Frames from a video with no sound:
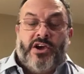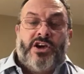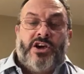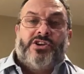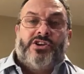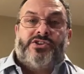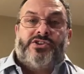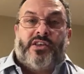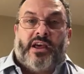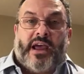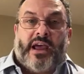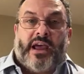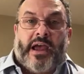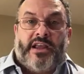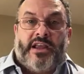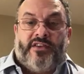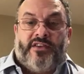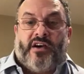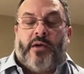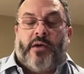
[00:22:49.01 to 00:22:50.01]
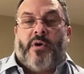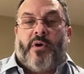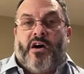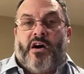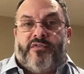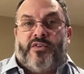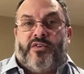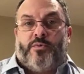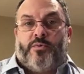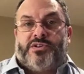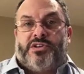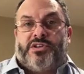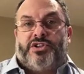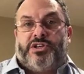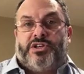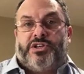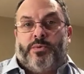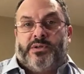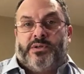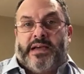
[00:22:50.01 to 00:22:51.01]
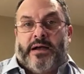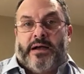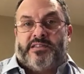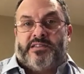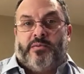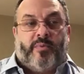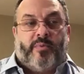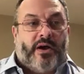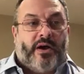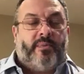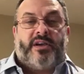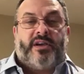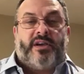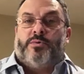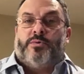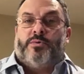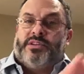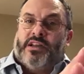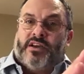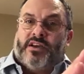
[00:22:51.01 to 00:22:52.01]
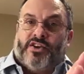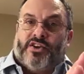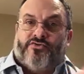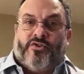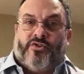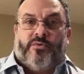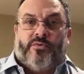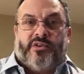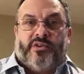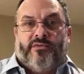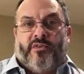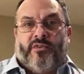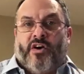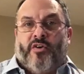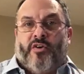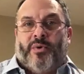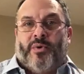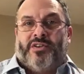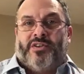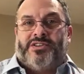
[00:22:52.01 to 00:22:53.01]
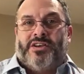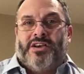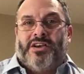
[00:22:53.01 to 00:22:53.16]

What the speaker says: so that any time afterwards that she was out in public, it was in a controlled environment.